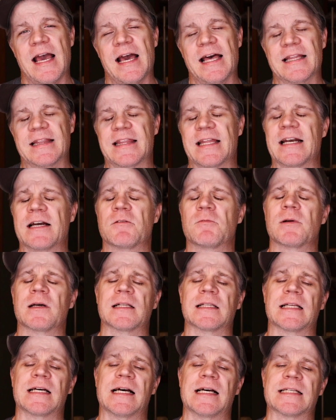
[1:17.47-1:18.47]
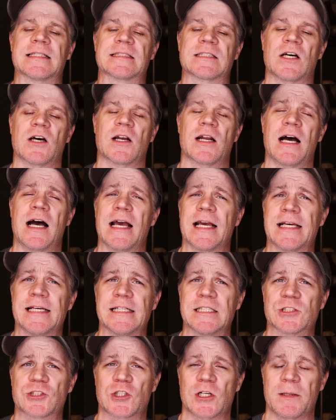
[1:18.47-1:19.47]
And then I realized on a
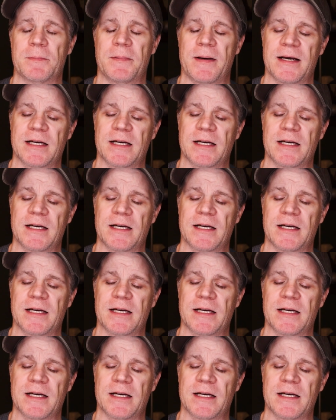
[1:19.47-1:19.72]
hiking trip